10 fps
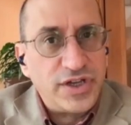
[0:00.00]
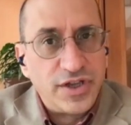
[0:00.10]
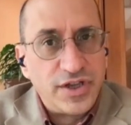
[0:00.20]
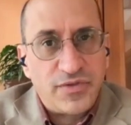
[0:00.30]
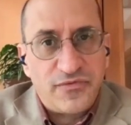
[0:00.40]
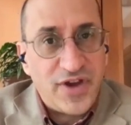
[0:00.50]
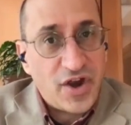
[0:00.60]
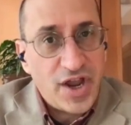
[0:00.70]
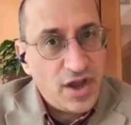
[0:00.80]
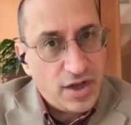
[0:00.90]
dealing with
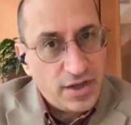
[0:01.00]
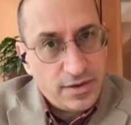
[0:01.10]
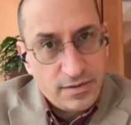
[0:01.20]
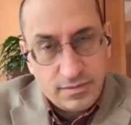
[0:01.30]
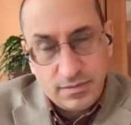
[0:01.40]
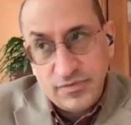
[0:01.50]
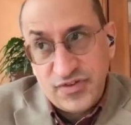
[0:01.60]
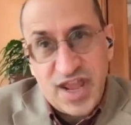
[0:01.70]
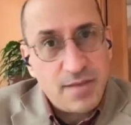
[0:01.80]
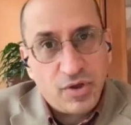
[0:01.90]
very
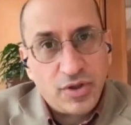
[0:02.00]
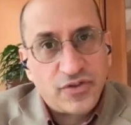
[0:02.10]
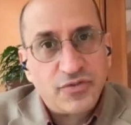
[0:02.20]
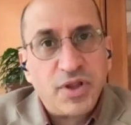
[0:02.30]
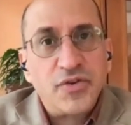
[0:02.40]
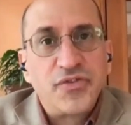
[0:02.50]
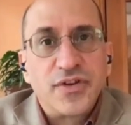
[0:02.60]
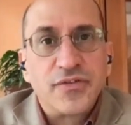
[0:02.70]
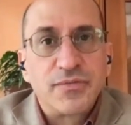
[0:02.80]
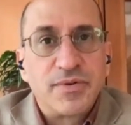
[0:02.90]
unstable
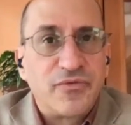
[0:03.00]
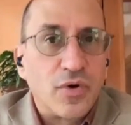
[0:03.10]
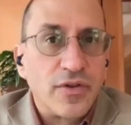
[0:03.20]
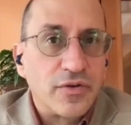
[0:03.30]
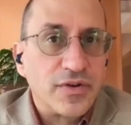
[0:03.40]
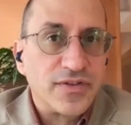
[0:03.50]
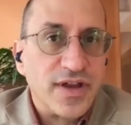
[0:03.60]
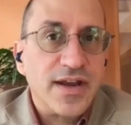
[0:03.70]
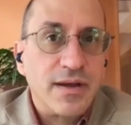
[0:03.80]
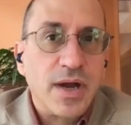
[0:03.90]
explosives before there was
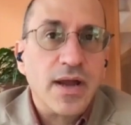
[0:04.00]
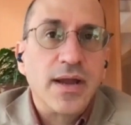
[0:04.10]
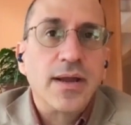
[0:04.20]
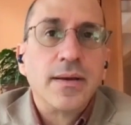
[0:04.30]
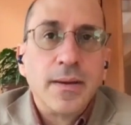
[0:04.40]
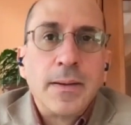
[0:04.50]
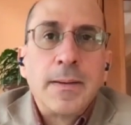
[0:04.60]
dynamite.